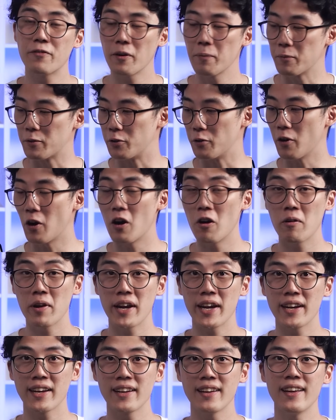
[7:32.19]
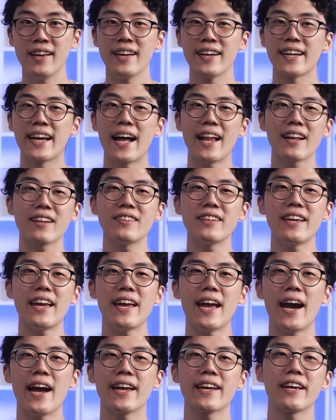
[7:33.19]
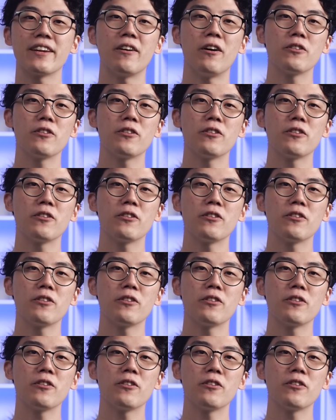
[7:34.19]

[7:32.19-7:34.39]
from drawing, Galaxy A I can